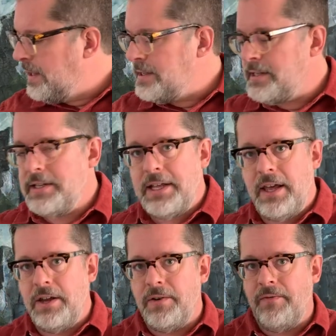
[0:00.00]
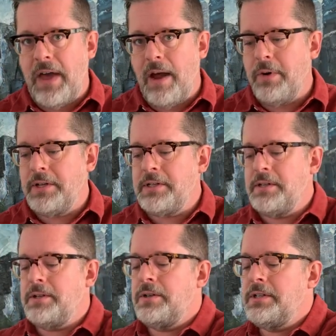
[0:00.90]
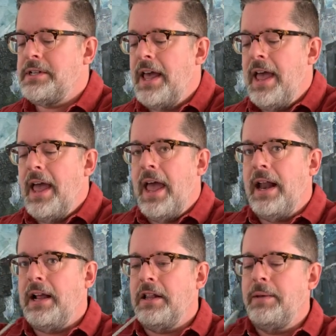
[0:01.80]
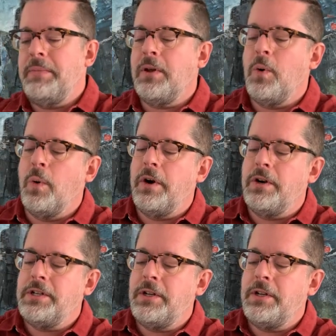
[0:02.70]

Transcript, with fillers: is to take your fabric scissors and clip the corners.